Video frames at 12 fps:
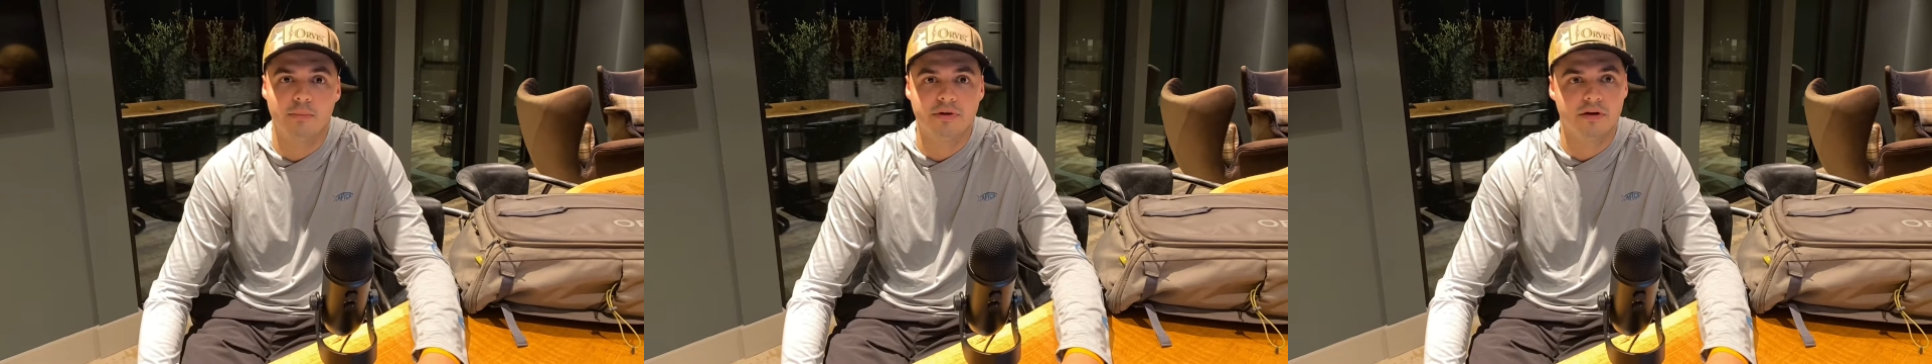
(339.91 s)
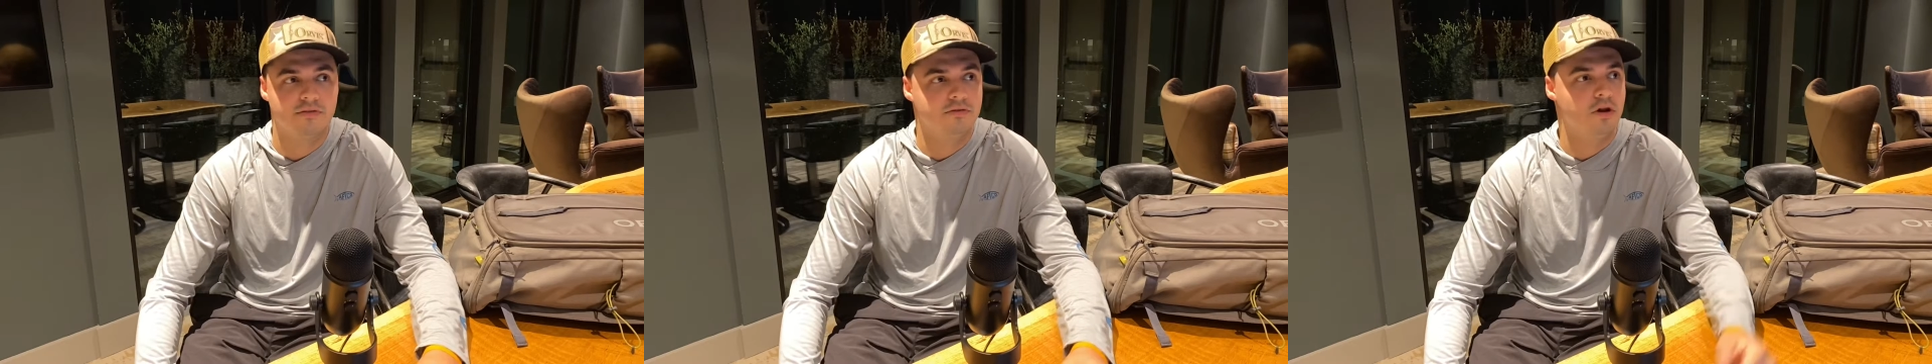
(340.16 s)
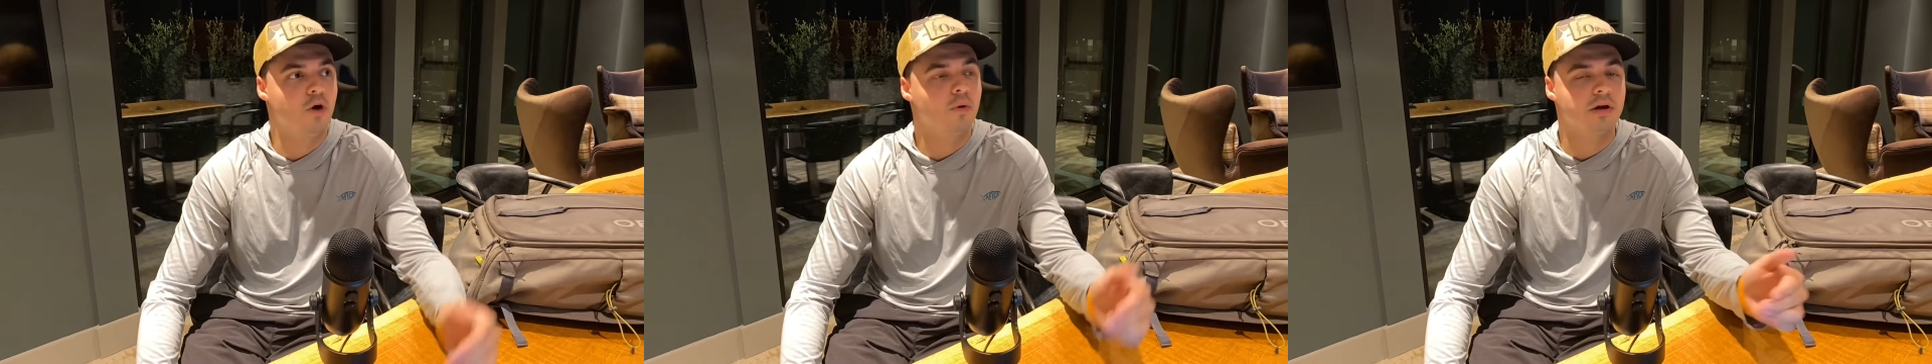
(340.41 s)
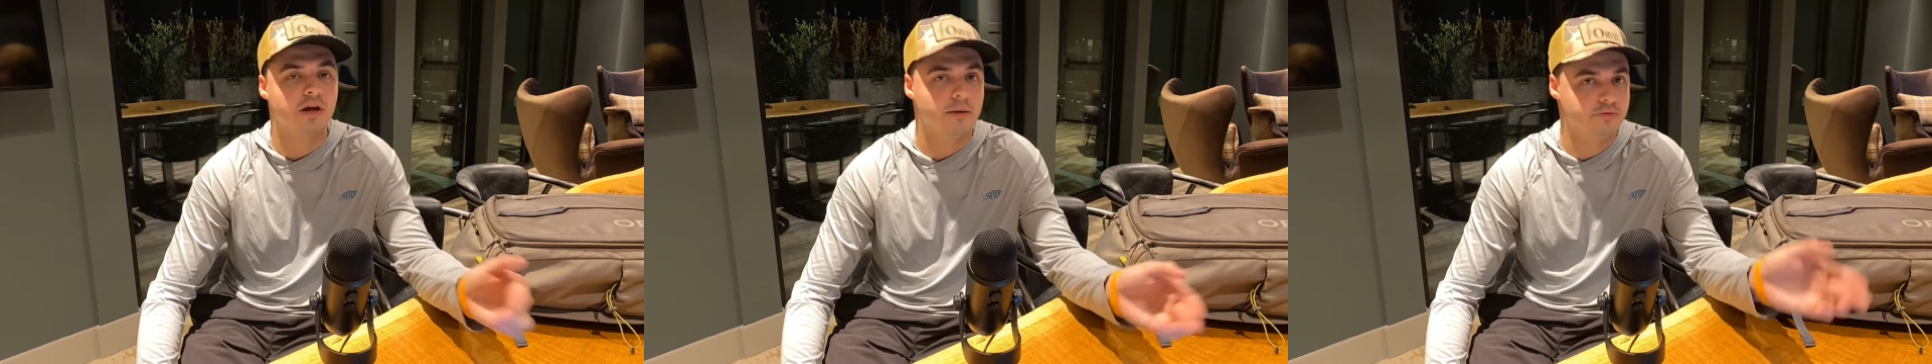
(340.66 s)
because no
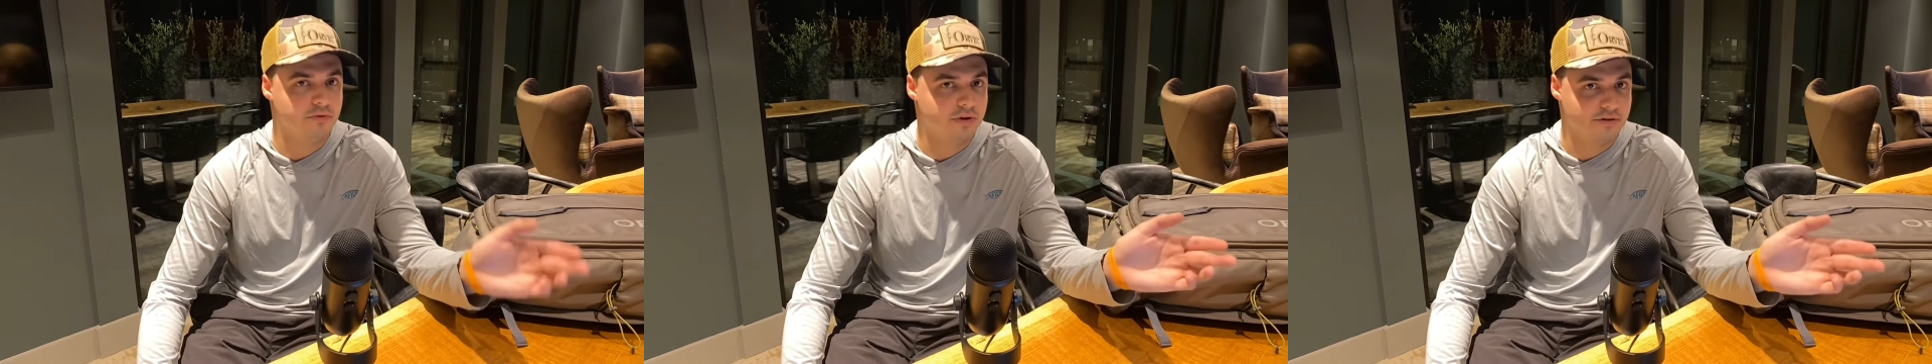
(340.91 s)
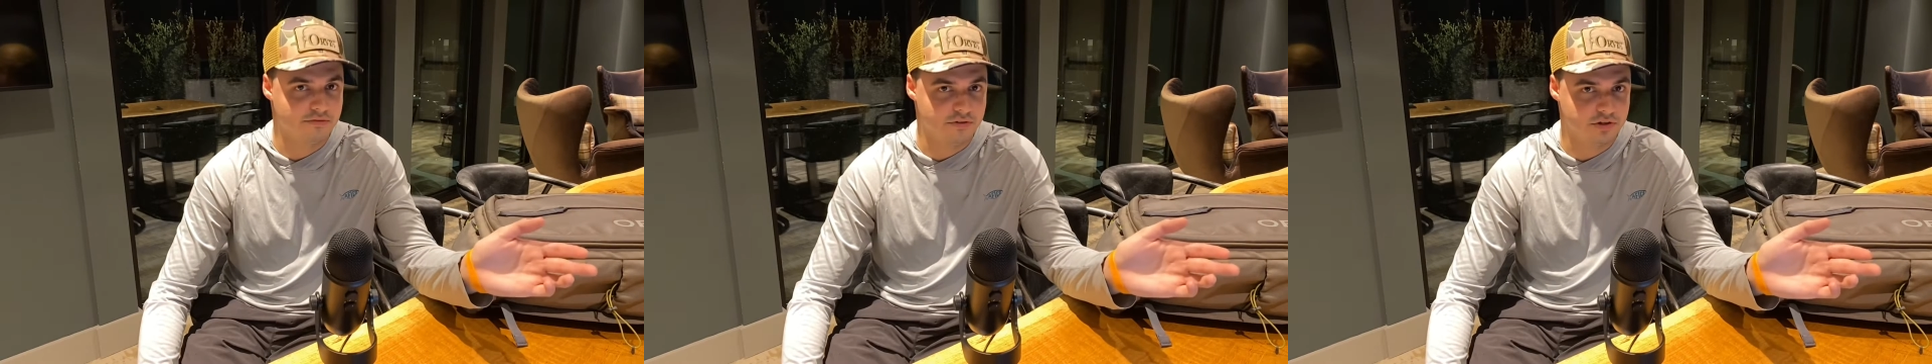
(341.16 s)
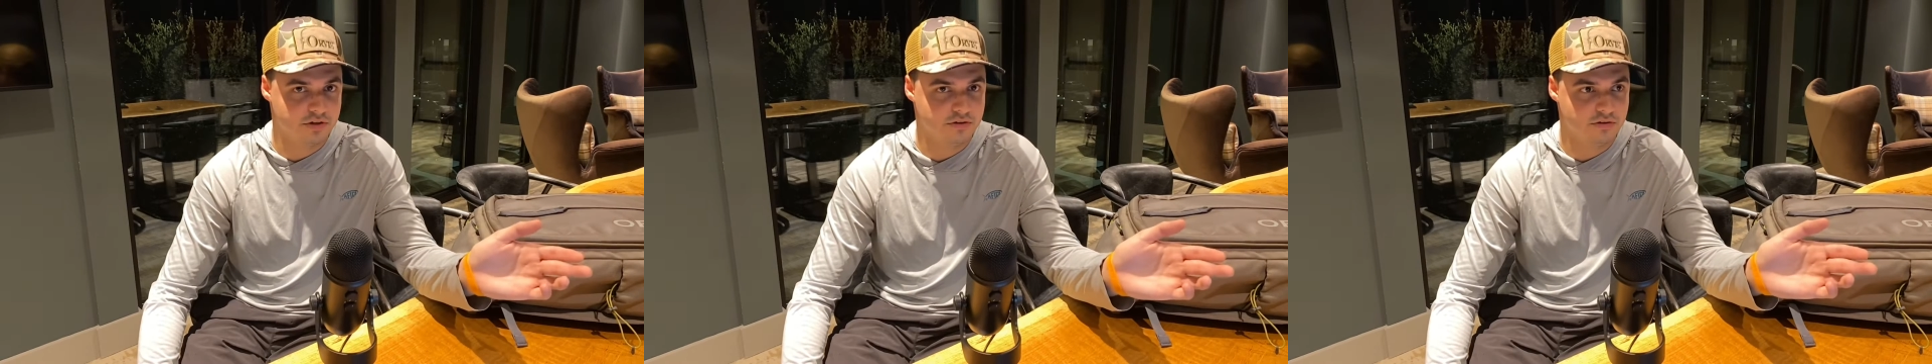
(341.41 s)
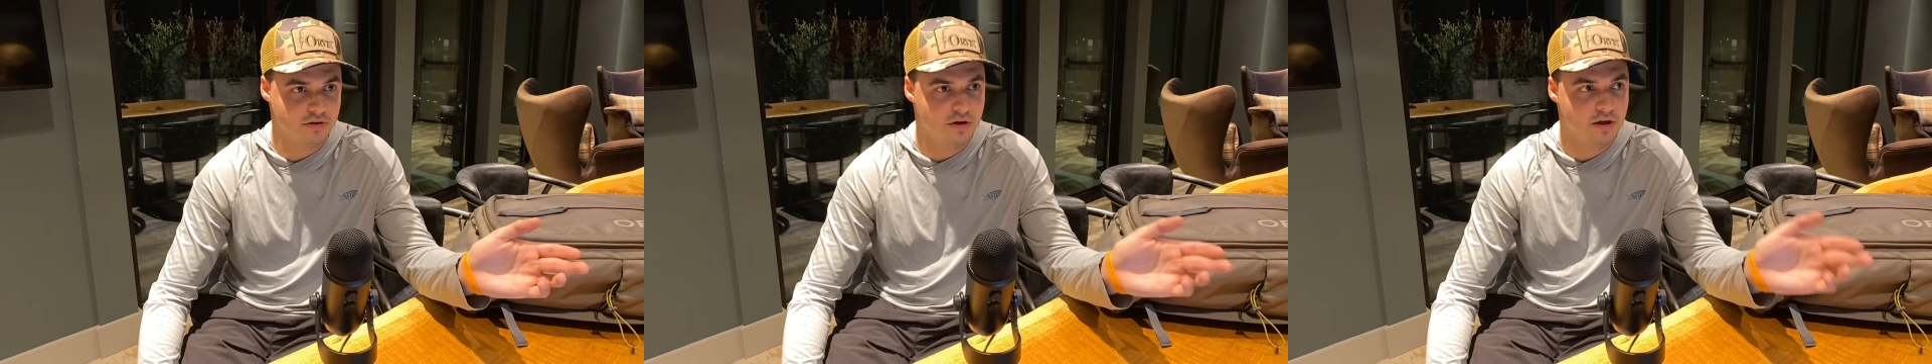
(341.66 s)
one comes through there and fishes.